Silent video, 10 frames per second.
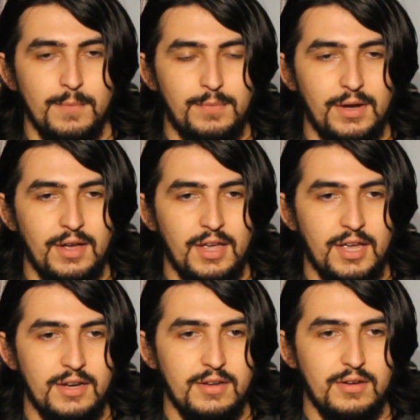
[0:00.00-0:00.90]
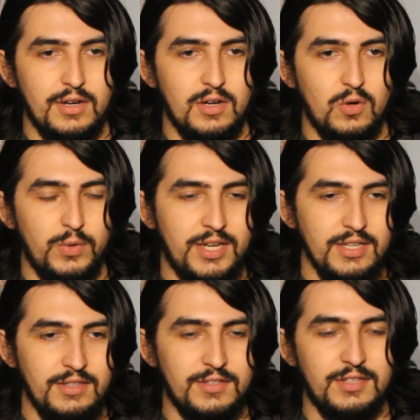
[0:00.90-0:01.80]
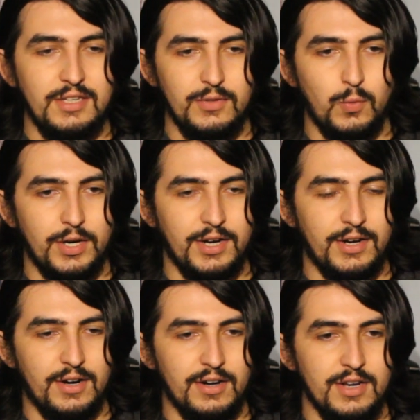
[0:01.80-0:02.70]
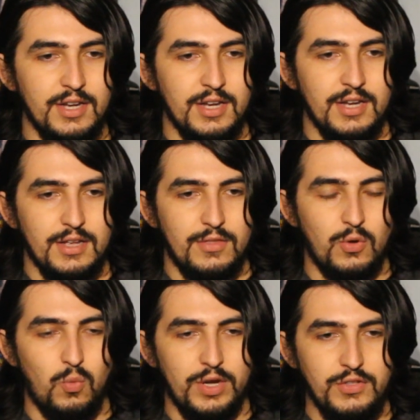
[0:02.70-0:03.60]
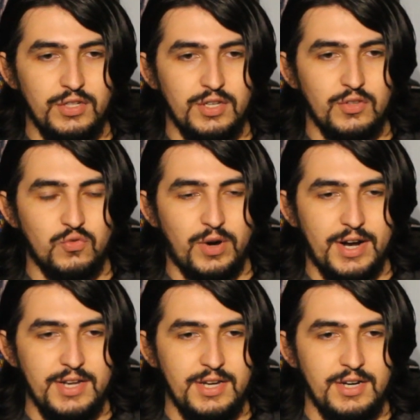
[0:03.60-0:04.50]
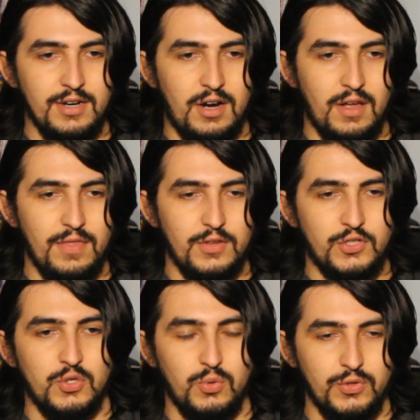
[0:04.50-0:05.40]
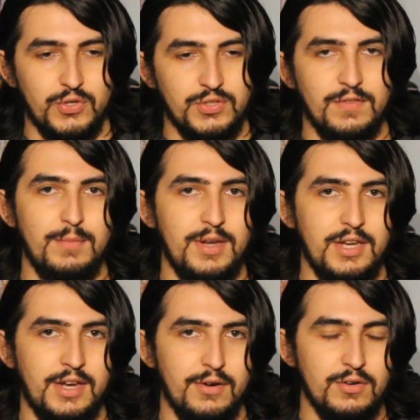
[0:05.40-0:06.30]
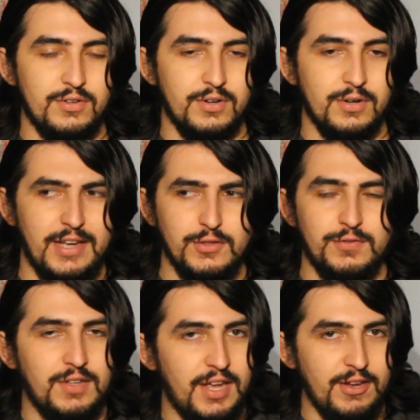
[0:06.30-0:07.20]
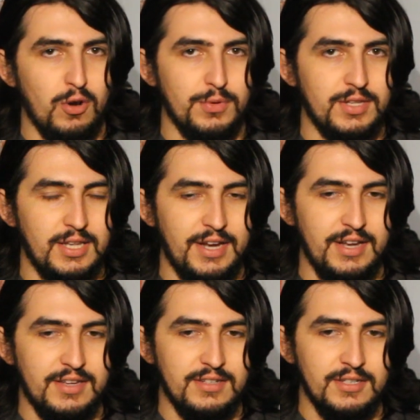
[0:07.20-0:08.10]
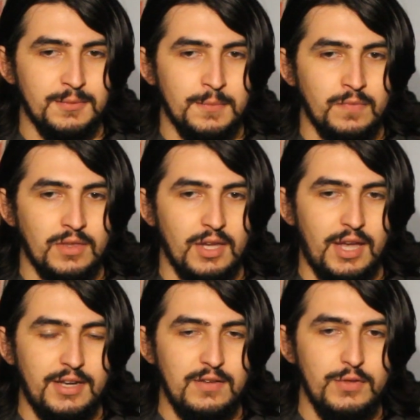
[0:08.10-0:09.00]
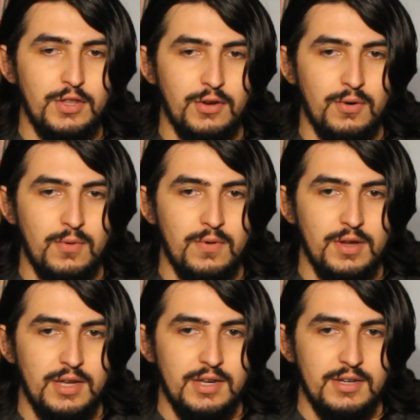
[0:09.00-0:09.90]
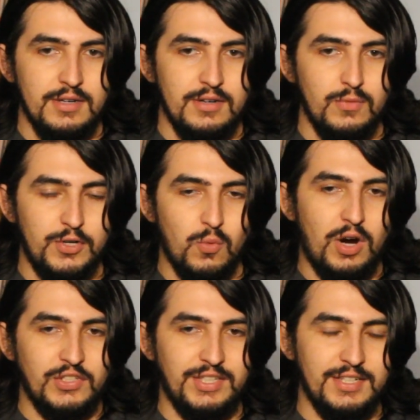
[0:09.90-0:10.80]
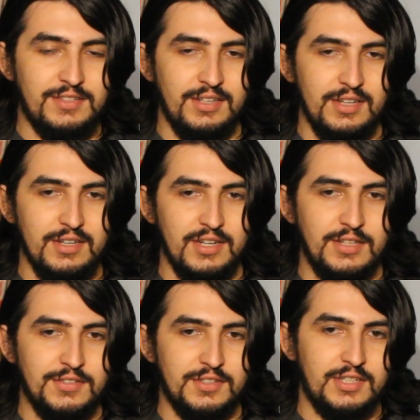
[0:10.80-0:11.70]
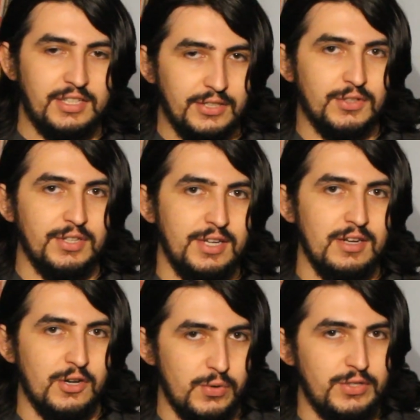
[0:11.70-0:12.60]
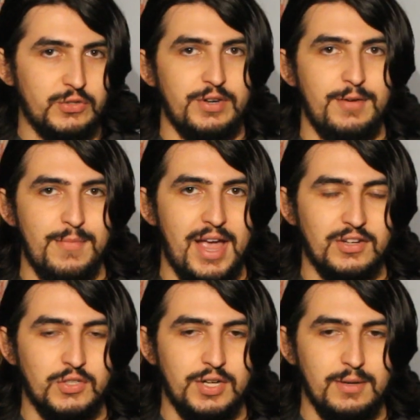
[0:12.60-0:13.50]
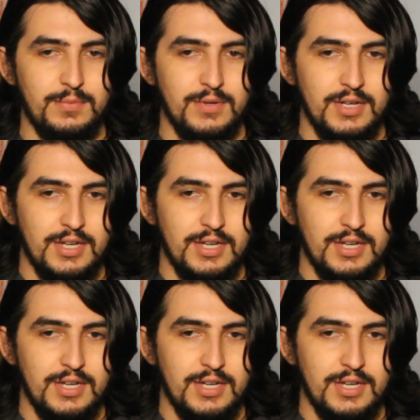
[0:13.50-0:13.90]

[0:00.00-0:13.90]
But we get the scene where the witch is riding on the shoulders of the main character as they're flying over the land. And even though when you're watching that scene, it's clearly a green screen backdrop,